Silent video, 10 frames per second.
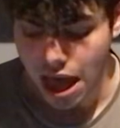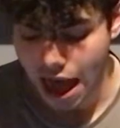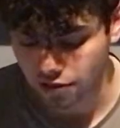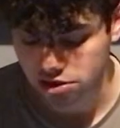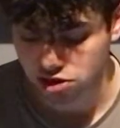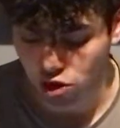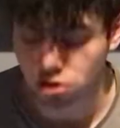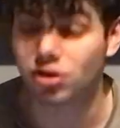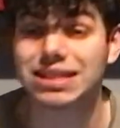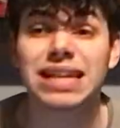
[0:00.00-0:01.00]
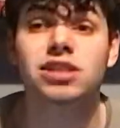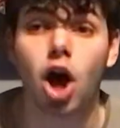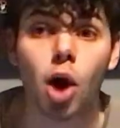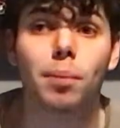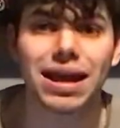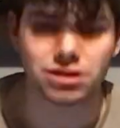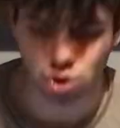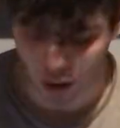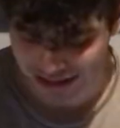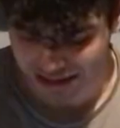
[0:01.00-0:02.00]
Eriksen's contract is up in
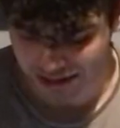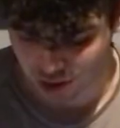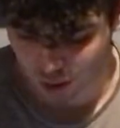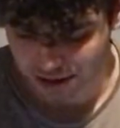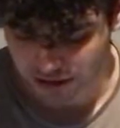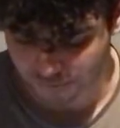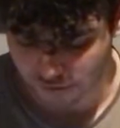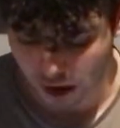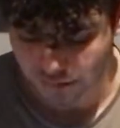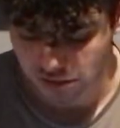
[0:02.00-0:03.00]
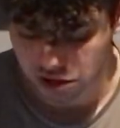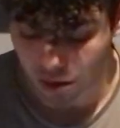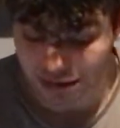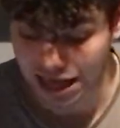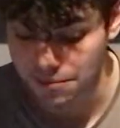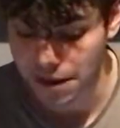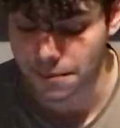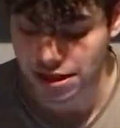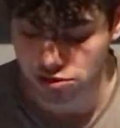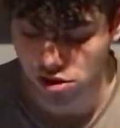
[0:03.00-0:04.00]
2025, so I'd keep him
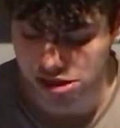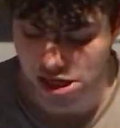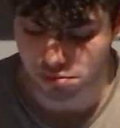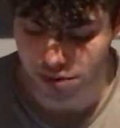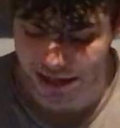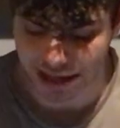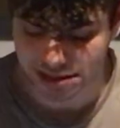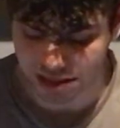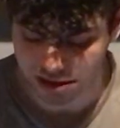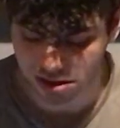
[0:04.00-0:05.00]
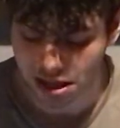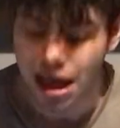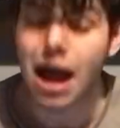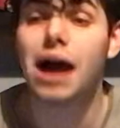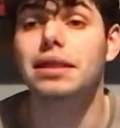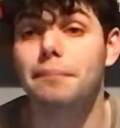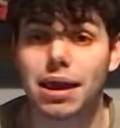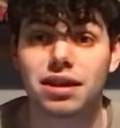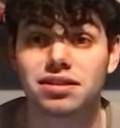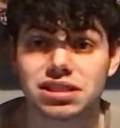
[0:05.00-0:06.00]
as a rotation player next season and then
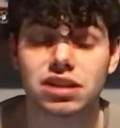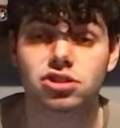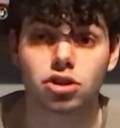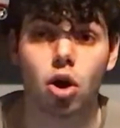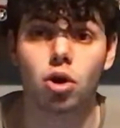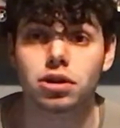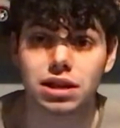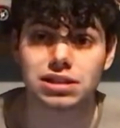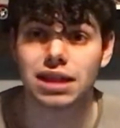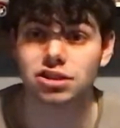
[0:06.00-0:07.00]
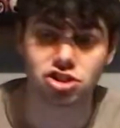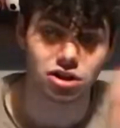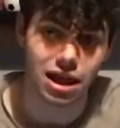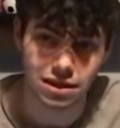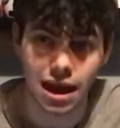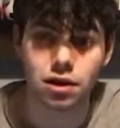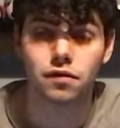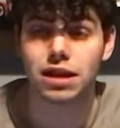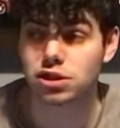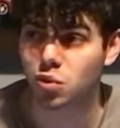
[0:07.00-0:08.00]
make a decision on an extension at the end
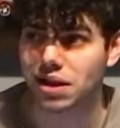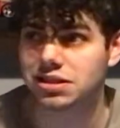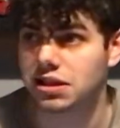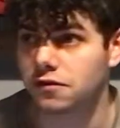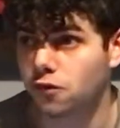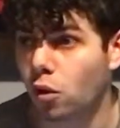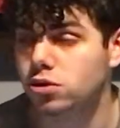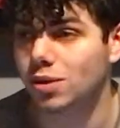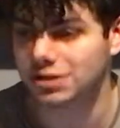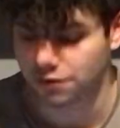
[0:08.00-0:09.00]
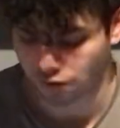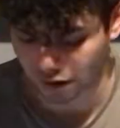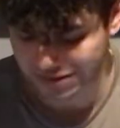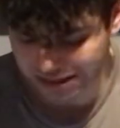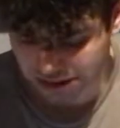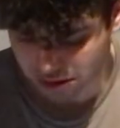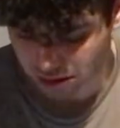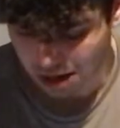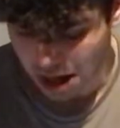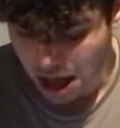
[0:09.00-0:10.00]
of the 24-25 season.